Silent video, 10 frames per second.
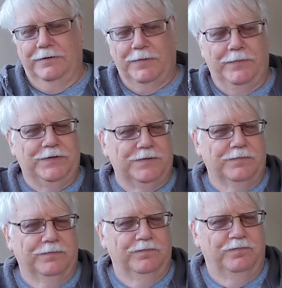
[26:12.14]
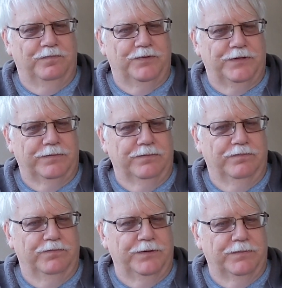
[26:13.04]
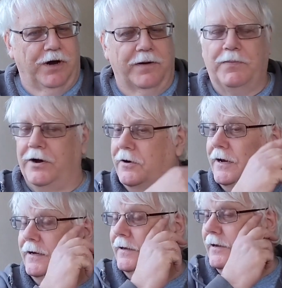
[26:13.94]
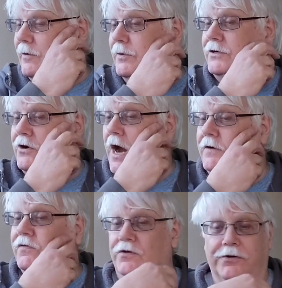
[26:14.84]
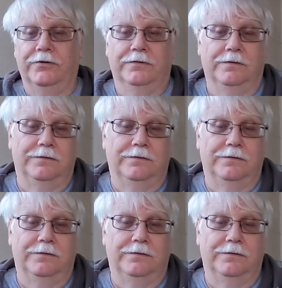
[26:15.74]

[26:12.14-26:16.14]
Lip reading: maybe some dark berry in there, but dried fruit